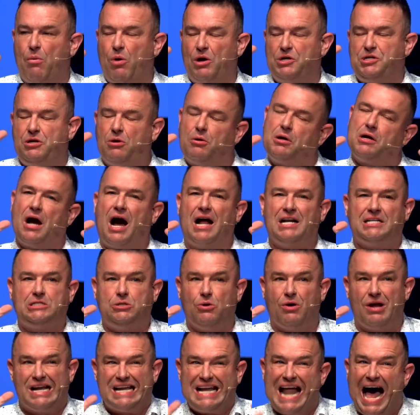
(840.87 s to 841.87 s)
I want you to know God's
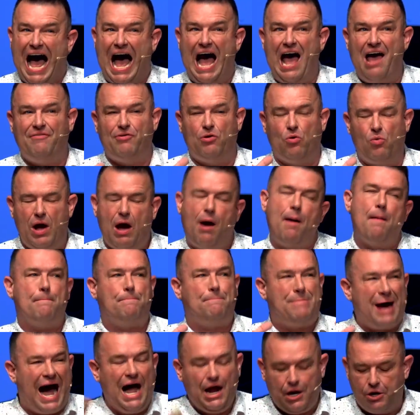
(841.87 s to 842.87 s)
still alive and well
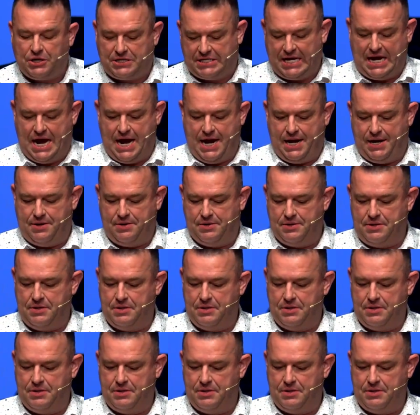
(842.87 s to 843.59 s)
and by your side.